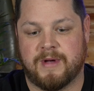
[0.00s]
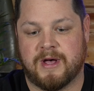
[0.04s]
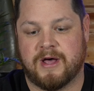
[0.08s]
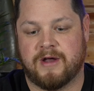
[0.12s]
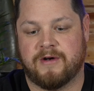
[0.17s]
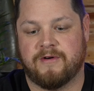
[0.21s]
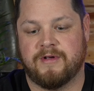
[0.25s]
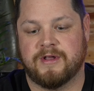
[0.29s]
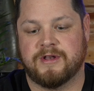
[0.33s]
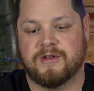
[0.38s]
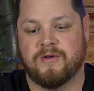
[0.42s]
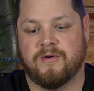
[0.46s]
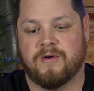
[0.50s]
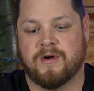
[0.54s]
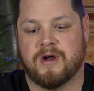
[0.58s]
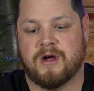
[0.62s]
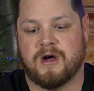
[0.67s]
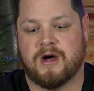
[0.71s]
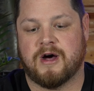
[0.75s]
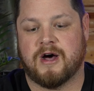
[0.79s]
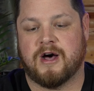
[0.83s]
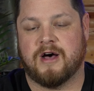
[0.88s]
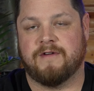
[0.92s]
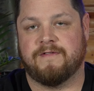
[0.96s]
battery door
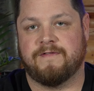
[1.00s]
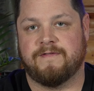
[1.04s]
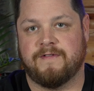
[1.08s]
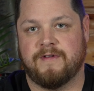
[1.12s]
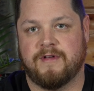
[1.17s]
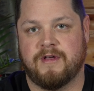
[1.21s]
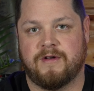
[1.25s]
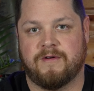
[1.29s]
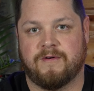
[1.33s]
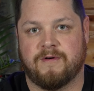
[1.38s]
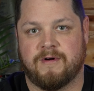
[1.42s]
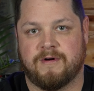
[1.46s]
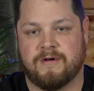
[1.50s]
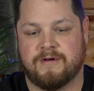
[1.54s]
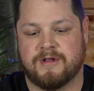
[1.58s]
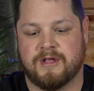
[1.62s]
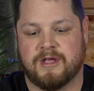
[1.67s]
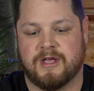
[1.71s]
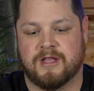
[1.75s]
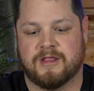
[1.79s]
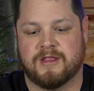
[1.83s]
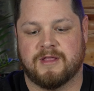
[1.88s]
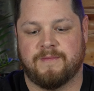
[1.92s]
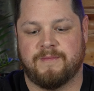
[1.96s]
off in order to
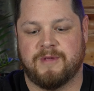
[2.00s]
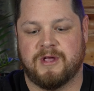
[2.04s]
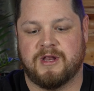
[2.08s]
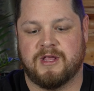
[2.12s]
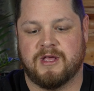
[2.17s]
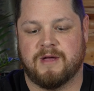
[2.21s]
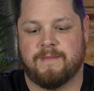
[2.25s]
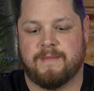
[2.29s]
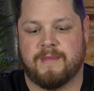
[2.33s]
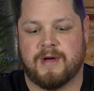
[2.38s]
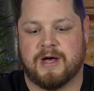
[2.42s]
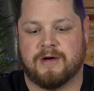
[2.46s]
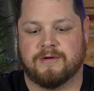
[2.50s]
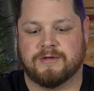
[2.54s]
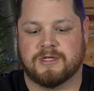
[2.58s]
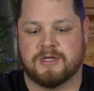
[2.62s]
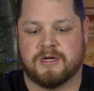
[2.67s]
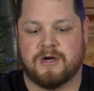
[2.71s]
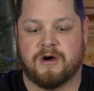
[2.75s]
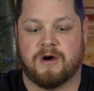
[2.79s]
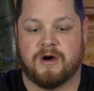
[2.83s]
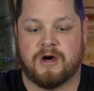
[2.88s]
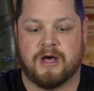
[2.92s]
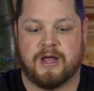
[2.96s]
get the media mount
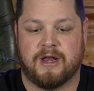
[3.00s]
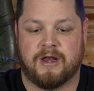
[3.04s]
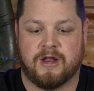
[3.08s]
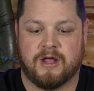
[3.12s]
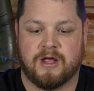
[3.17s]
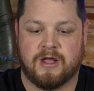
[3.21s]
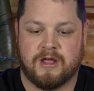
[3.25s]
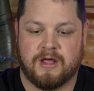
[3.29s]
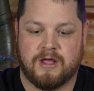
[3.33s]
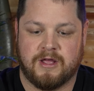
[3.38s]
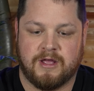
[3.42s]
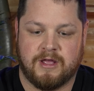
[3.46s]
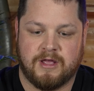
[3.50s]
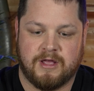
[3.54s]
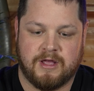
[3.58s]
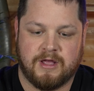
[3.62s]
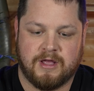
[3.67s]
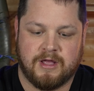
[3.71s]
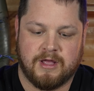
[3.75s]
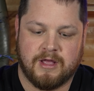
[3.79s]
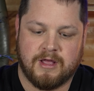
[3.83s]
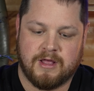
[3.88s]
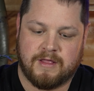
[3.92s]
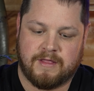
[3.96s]
on.
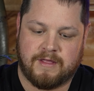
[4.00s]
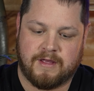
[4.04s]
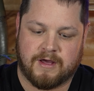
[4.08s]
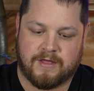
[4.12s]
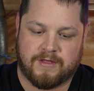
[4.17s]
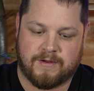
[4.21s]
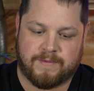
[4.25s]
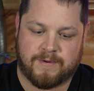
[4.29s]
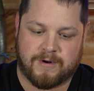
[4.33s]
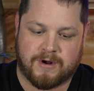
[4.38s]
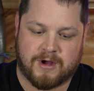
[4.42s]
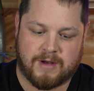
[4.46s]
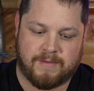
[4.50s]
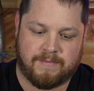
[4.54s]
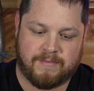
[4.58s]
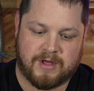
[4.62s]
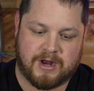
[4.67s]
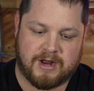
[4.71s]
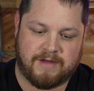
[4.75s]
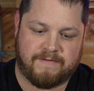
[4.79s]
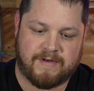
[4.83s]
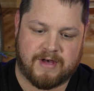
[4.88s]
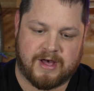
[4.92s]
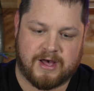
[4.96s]
The other problem that
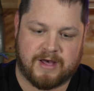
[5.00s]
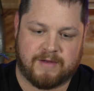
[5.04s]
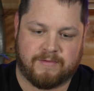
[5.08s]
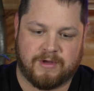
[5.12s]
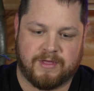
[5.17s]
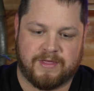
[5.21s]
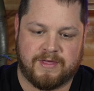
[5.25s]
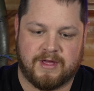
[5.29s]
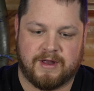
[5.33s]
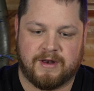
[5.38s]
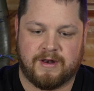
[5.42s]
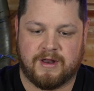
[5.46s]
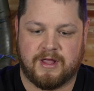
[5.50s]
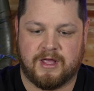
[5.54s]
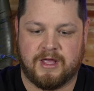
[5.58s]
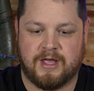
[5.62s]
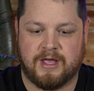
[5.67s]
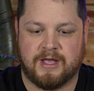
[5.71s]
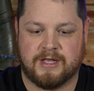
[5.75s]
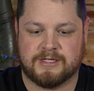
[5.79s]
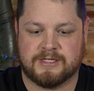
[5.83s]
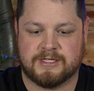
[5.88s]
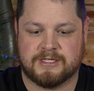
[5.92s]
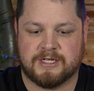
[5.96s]
I've had with it
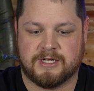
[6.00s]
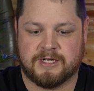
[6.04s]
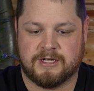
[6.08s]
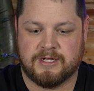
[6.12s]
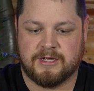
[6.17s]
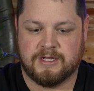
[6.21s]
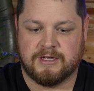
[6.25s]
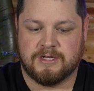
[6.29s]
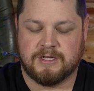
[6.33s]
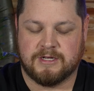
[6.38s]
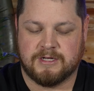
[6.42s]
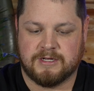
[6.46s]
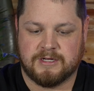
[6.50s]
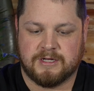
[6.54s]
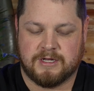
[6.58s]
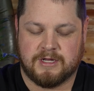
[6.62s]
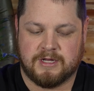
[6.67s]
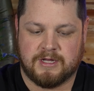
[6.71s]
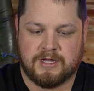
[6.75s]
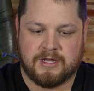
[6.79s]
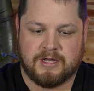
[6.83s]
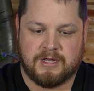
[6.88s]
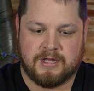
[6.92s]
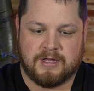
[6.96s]
is
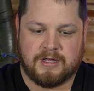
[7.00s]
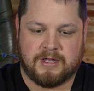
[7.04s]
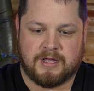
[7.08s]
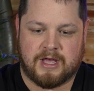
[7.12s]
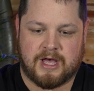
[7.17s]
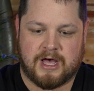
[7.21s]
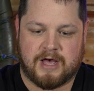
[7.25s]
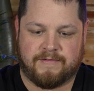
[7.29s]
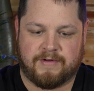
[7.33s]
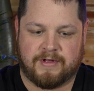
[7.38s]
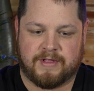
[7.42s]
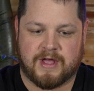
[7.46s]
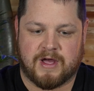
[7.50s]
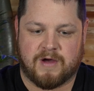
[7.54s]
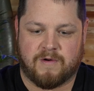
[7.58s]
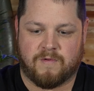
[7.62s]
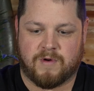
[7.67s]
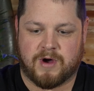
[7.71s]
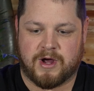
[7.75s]
having that